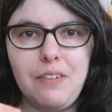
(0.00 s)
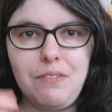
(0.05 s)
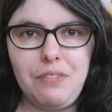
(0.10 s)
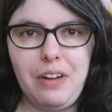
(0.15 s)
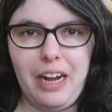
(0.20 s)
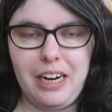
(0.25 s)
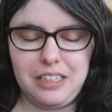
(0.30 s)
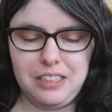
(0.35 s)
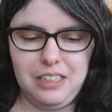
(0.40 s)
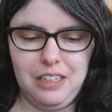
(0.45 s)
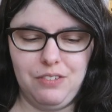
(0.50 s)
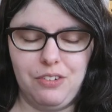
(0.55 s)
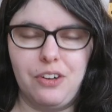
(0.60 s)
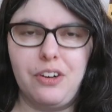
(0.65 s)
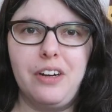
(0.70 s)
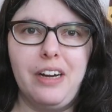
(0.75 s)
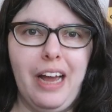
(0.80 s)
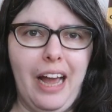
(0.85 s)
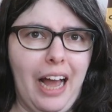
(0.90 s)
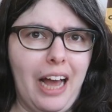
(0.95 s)
I've actually
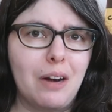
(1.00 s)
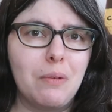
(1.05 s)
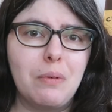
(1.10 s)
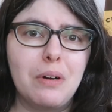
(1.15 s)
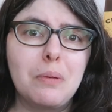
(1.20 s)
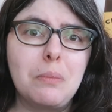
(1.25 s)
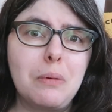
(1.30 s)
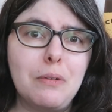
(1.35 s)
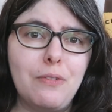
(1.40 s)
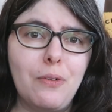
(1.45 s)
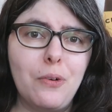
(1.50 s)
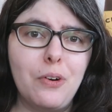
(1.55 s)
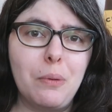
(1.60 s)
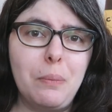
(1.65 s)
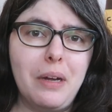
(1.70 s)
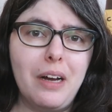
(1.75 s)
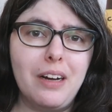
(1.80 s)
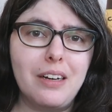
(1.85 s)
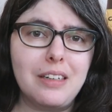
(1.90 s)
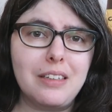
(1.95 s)
never had one before
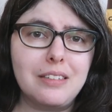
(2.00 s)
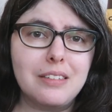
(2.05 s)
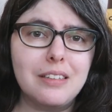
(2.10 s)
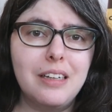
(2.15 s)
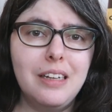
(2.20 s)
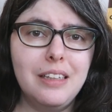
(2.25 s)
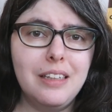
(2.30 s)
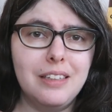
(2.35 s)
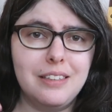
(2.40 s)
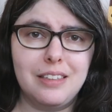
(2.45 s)
to be honest.